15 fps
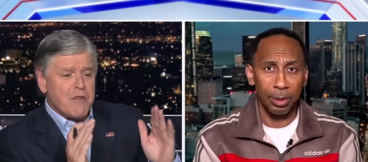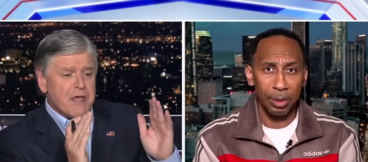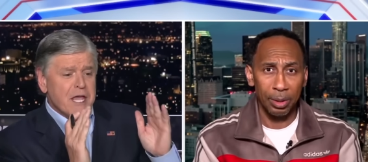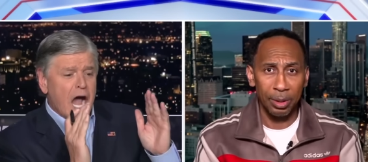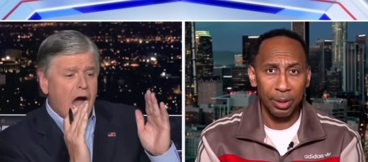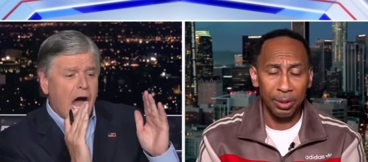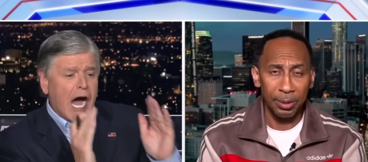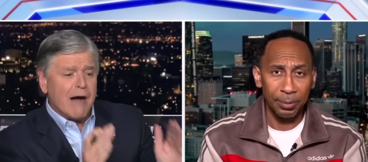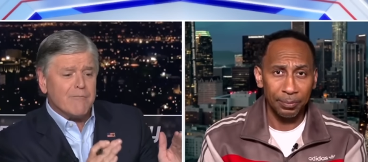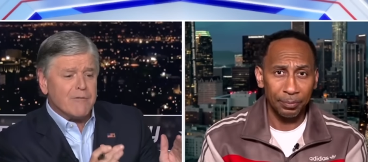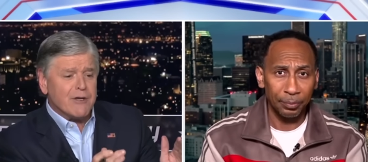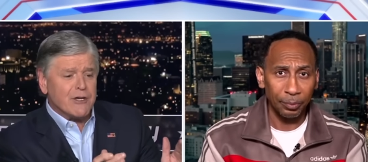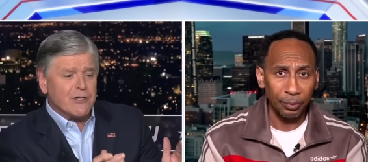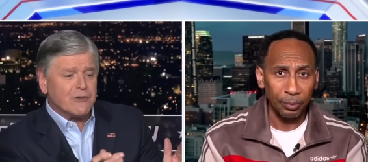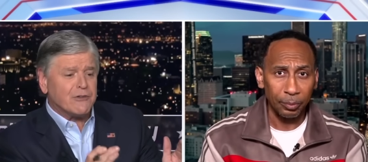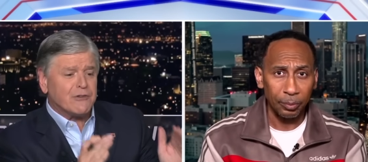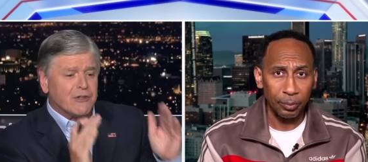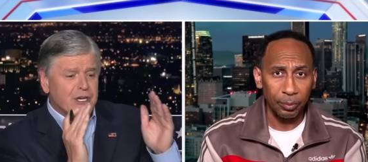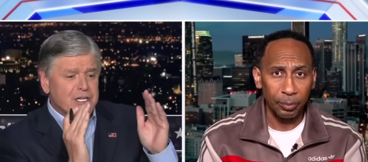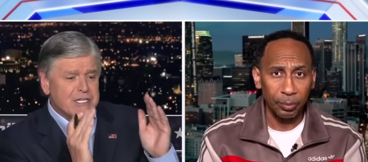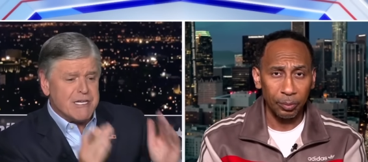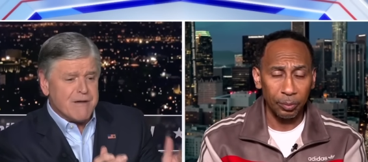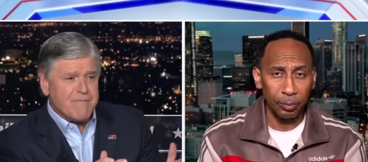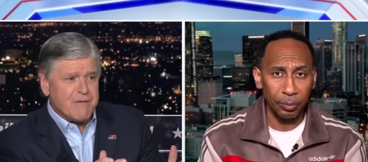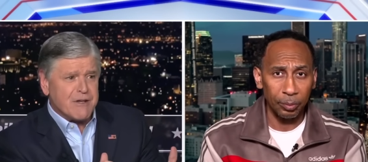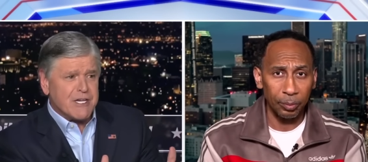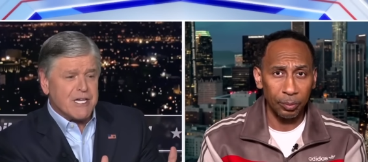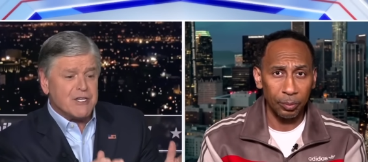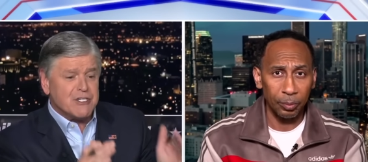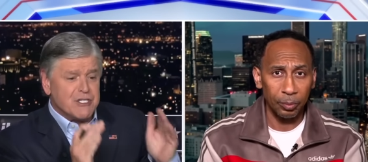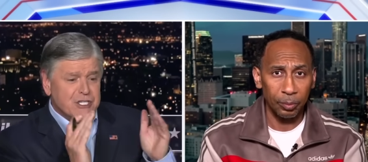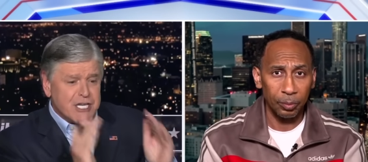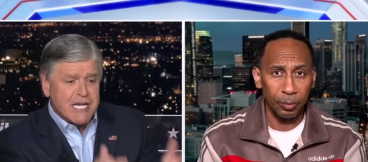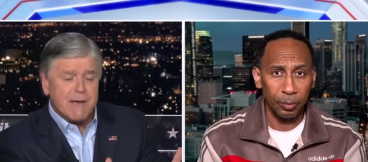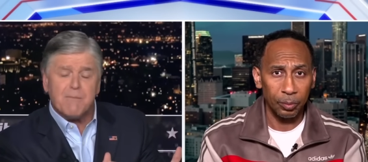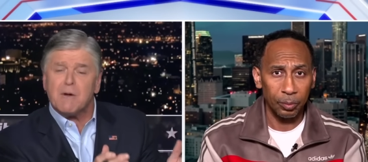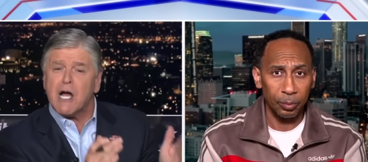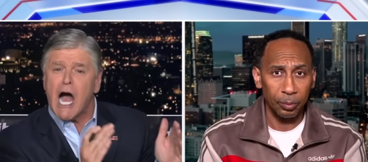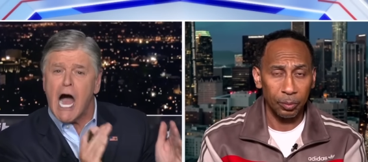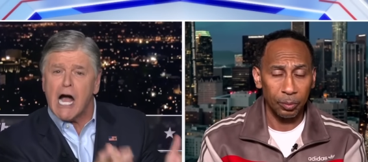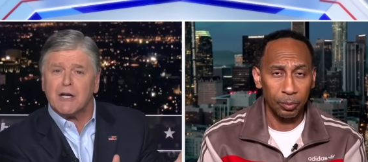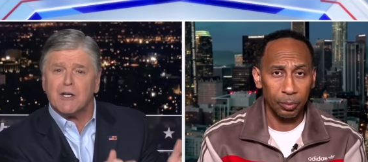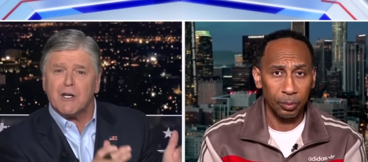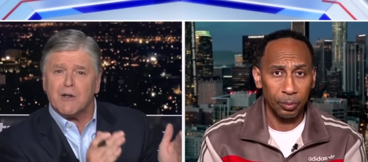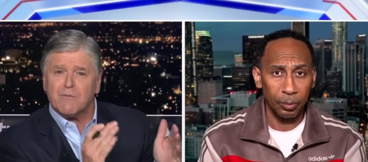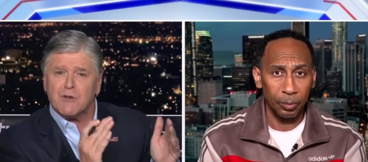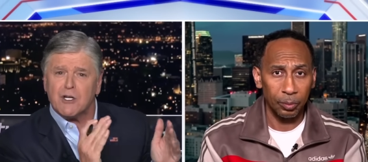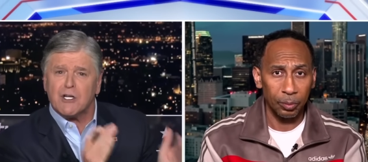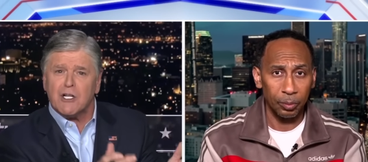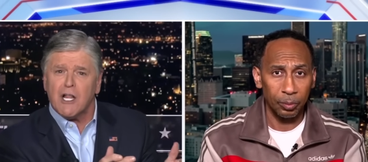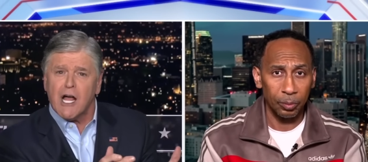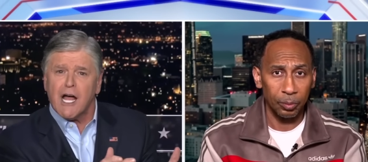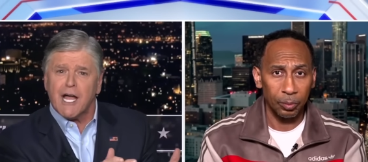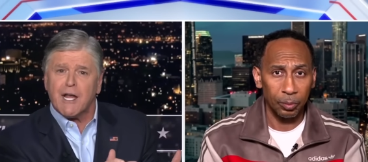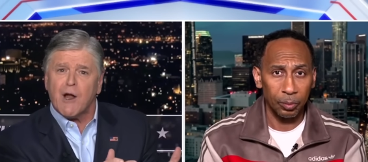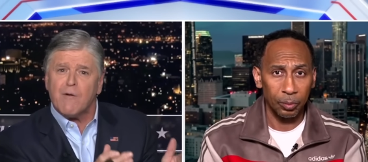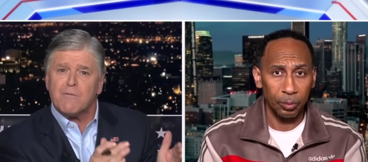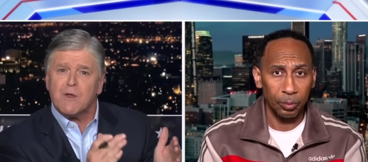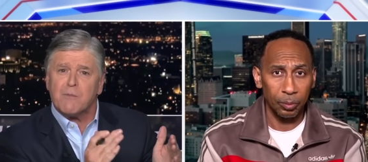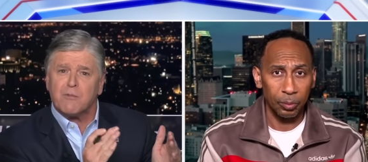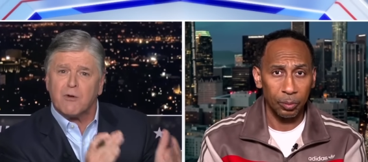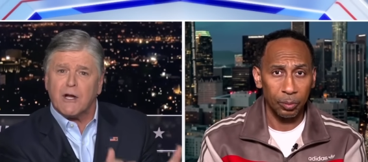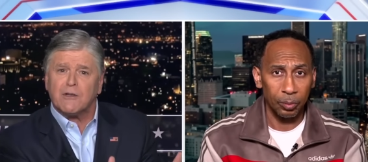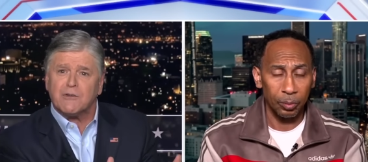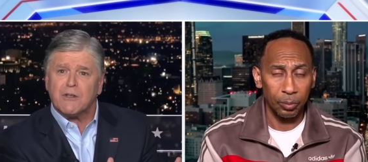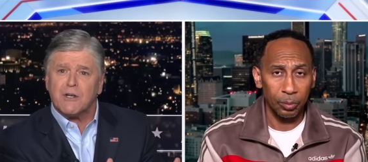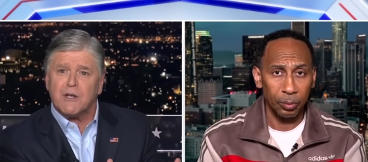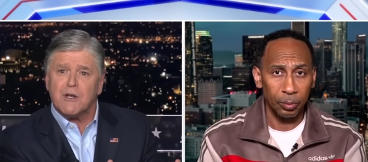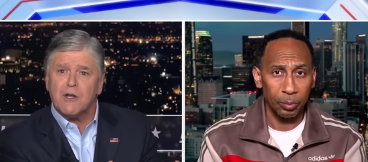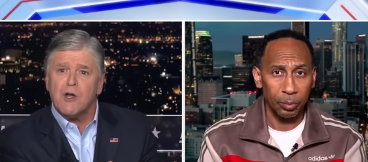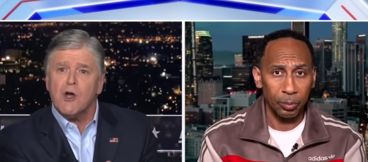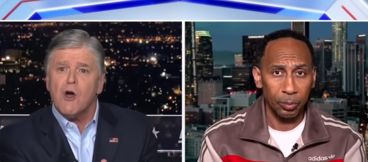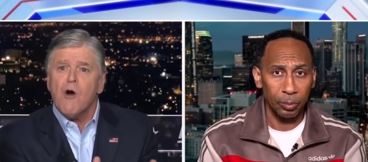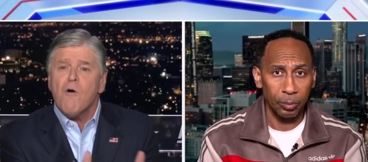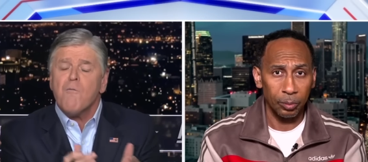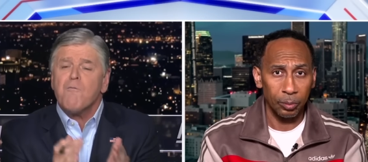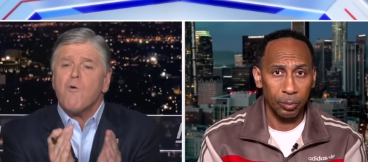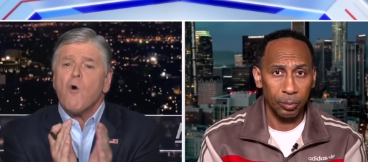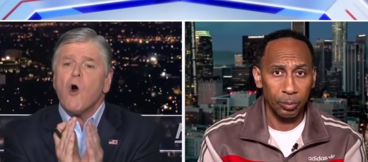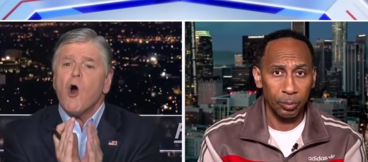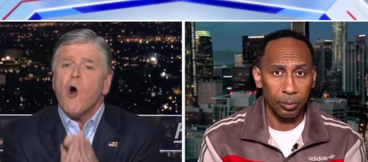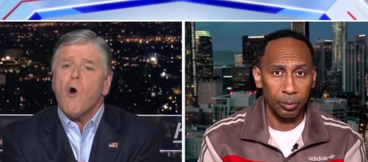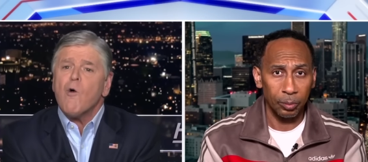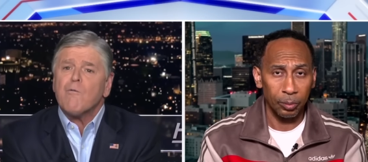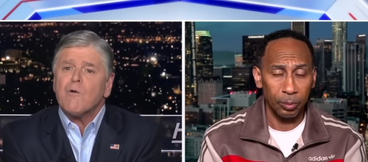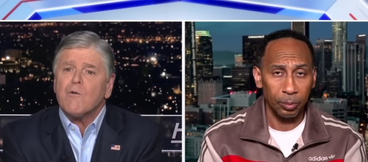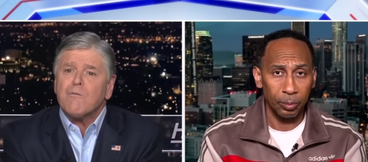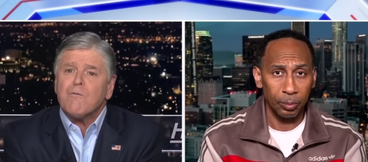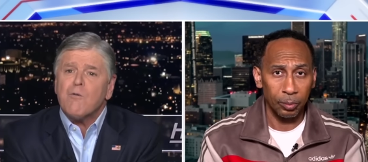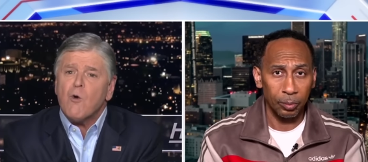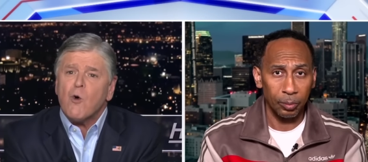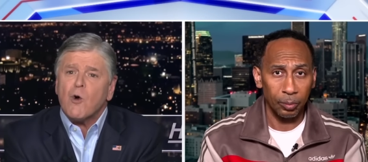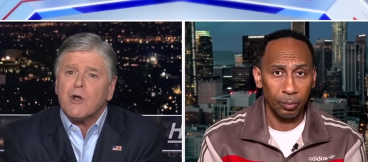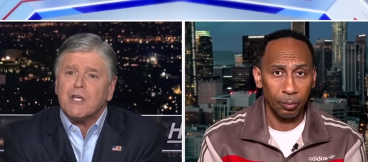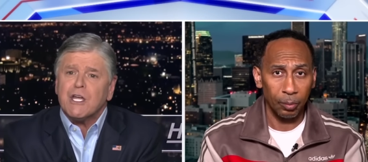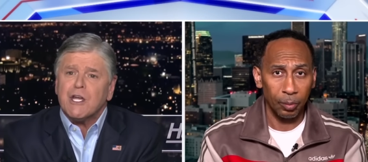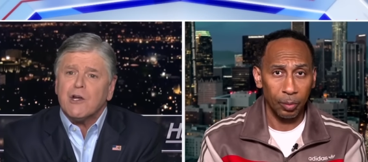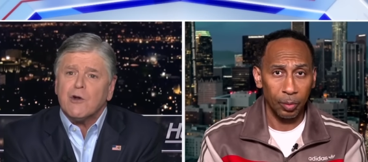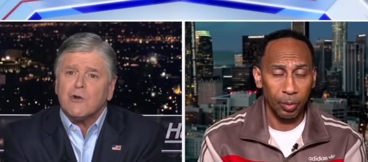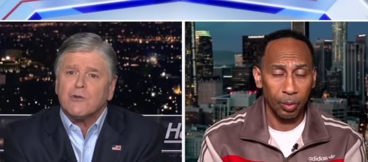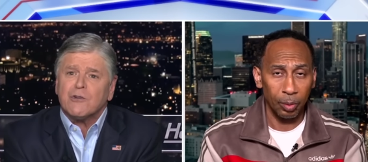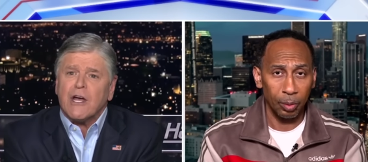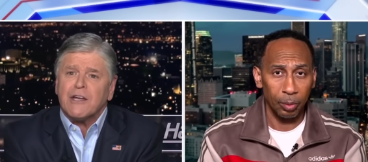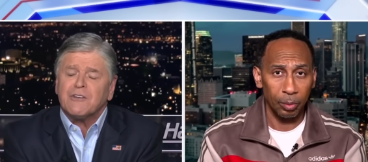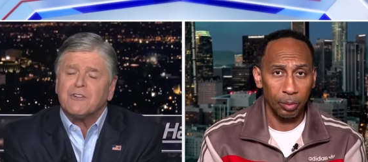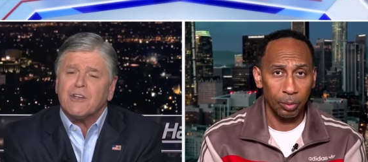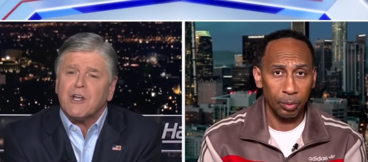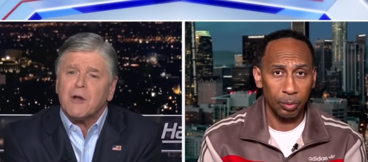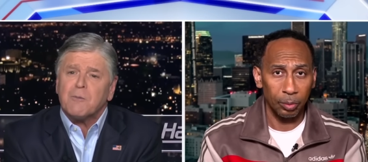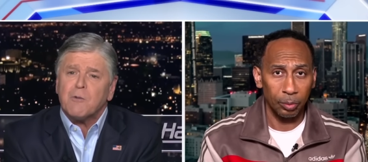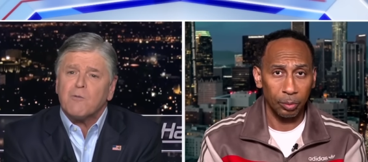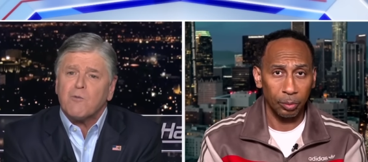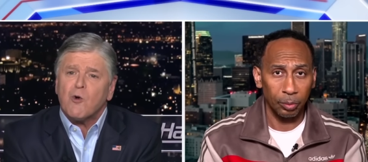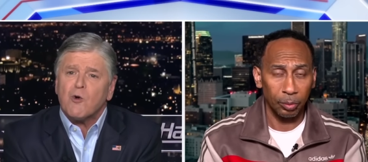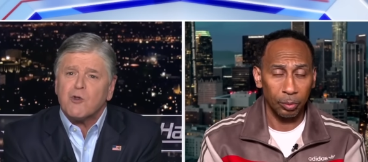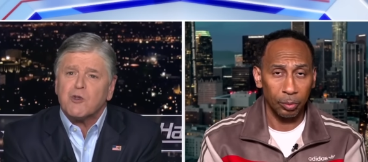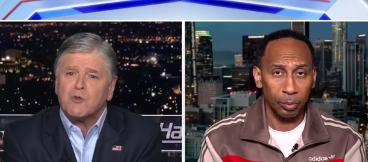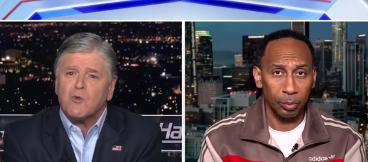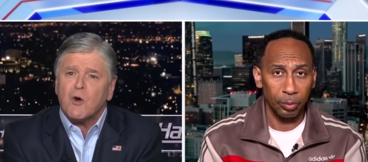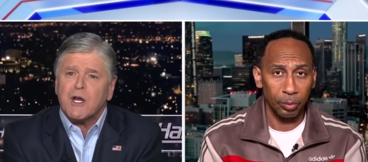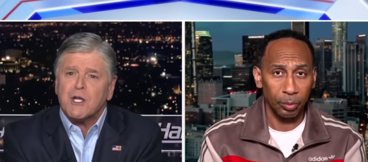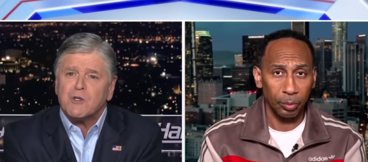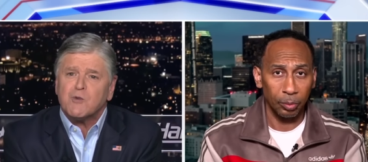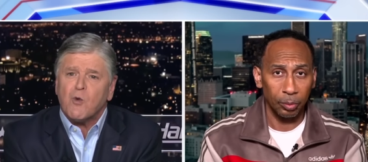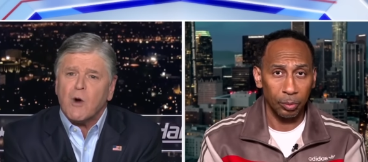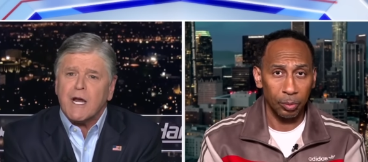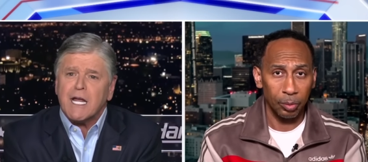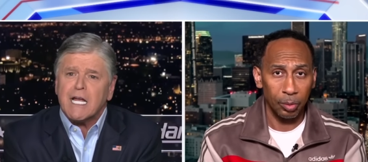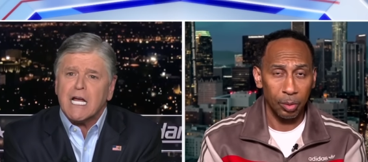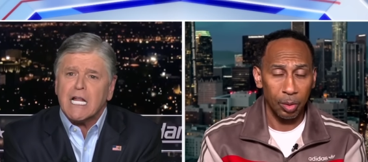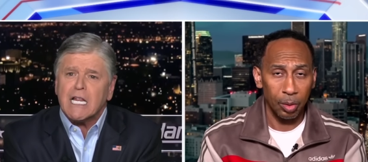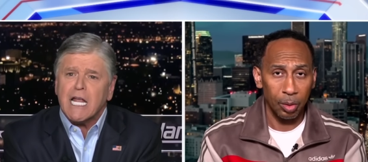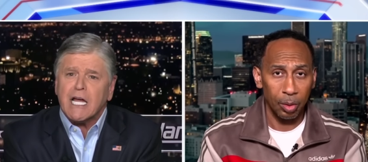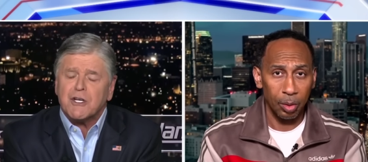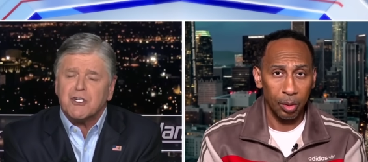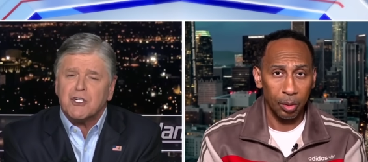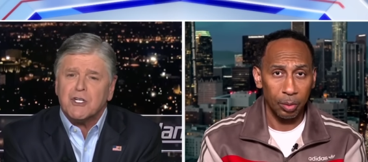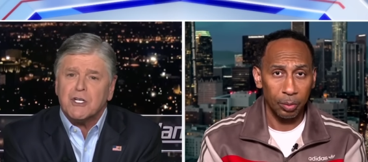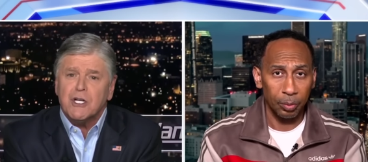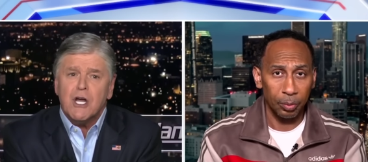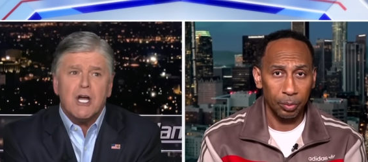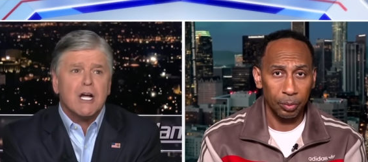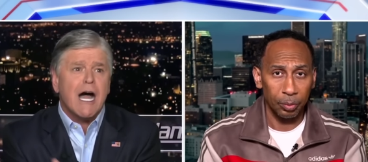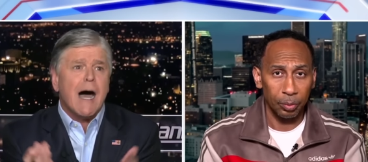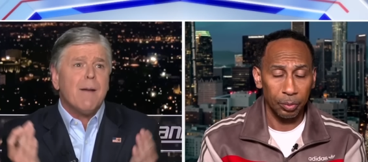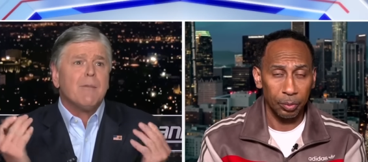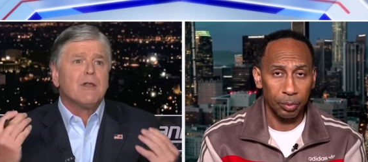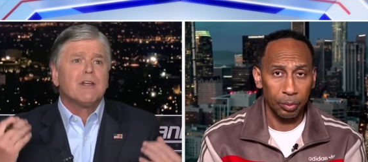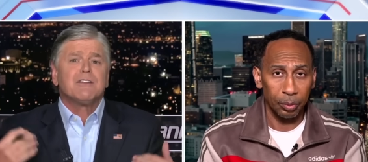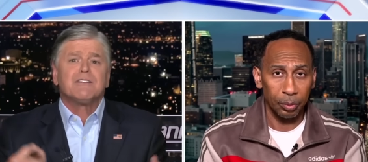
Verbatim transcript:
Speaker 1: the obvious, significant, deep cognitive decline of the president for over four years. I said it before the twenty twenty election. Kamala,